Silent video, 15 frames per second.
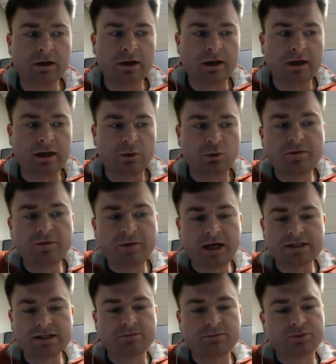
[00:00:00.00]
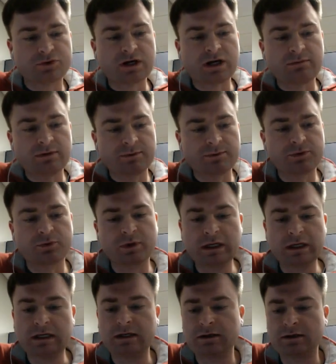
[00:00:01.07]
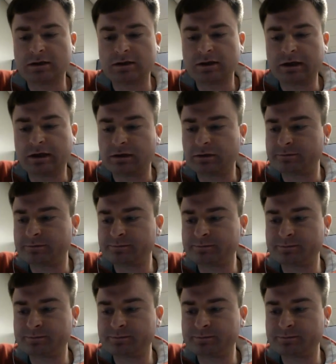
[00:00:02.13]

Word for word: I know we've had some problems with um,